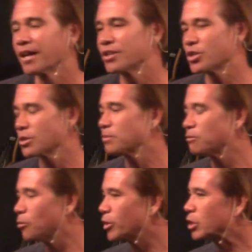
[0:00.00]
She has up to
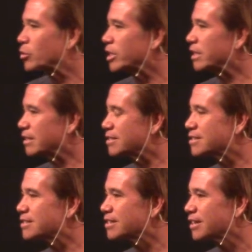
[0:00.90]
43 kids.
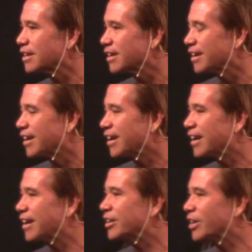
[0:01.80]

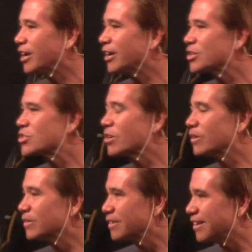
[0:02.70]
and uh,
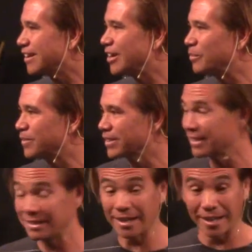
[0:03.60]
so, um,
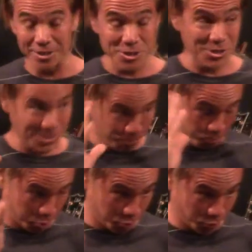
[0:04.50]
yeah, just
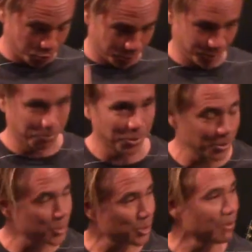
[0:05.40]

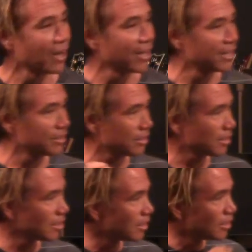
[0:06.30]
blows your mind
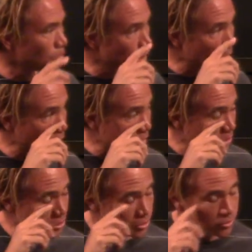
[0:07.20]
what God
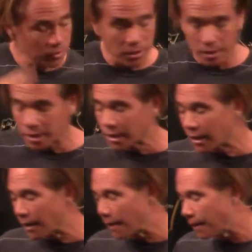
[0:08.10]
can do.
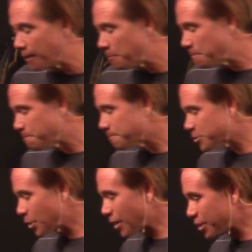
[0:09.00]
Um,
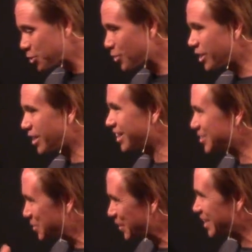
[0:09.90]
so I just want to, I'm
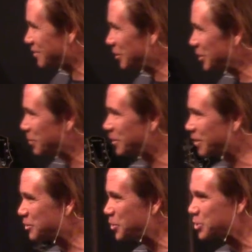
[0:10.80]
just going to give you a little bit
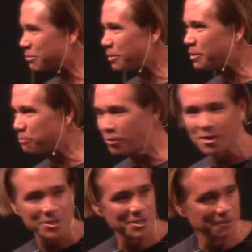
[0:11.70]
of news from the
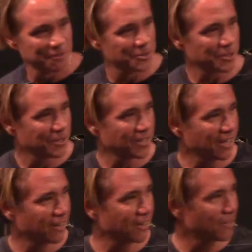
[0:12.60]
fronts of certain
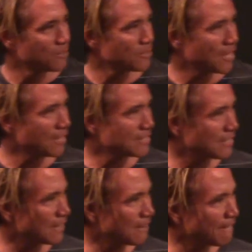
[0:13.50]
areas that
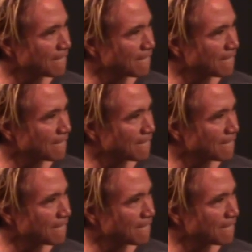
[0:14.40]
uh,